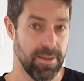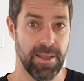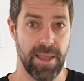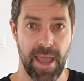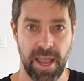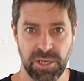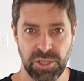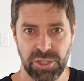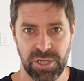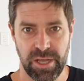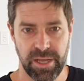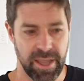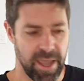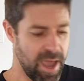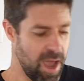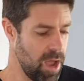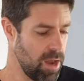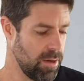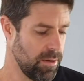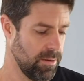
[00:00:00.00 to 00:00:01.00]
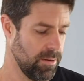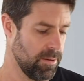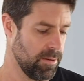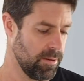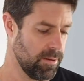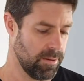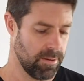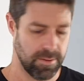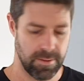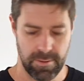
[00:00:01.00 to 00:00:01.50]
and check out
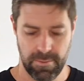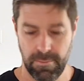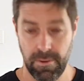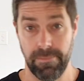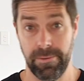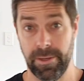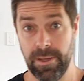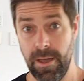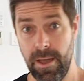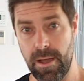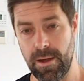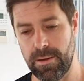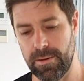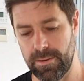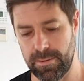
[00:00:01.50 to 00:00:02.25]
what we got.